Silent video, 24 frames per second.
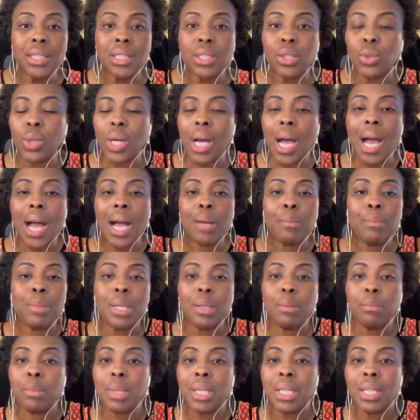to copy
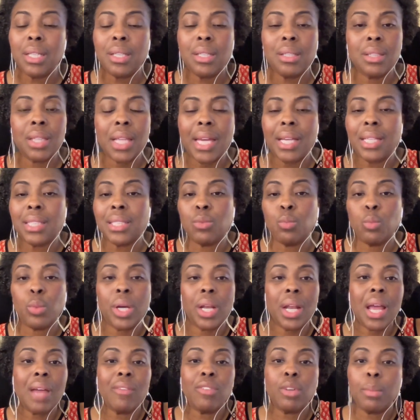and be like
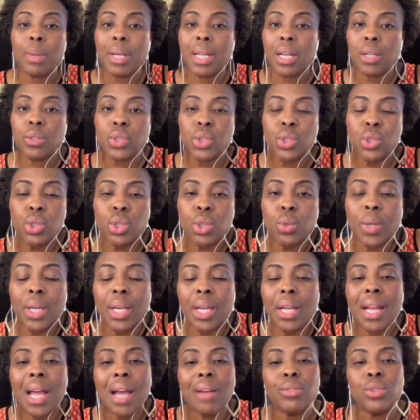what everybody else is doing.
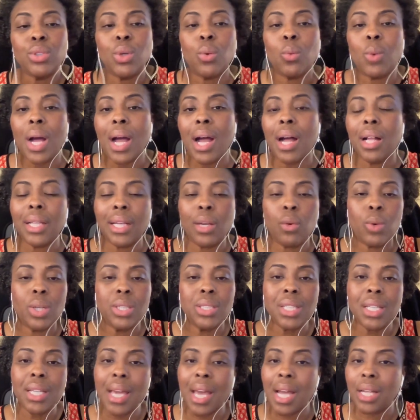And after a while, like once
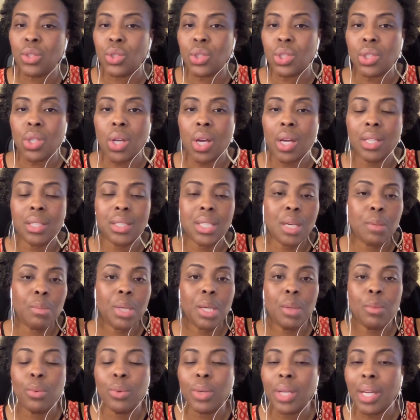it catches on, it's like
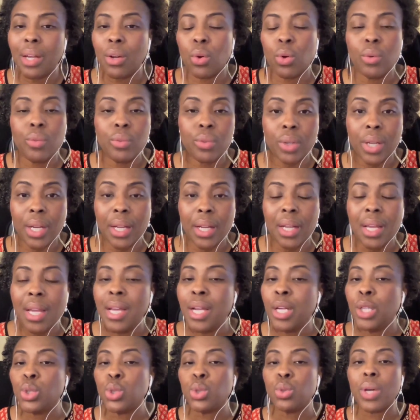people get over it.
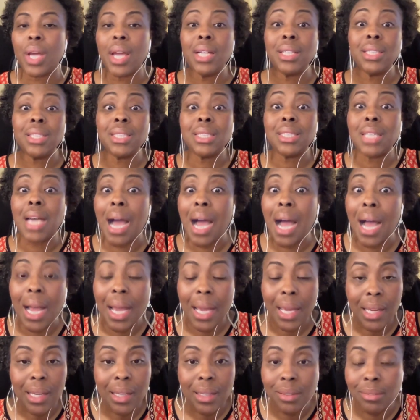Trends
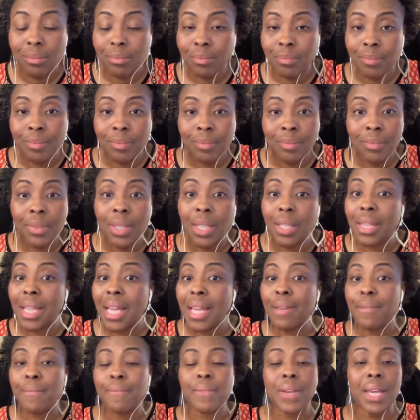die,
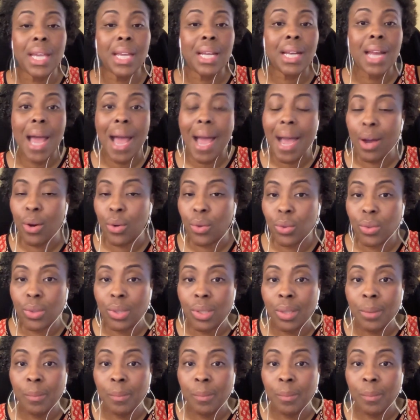they fade out.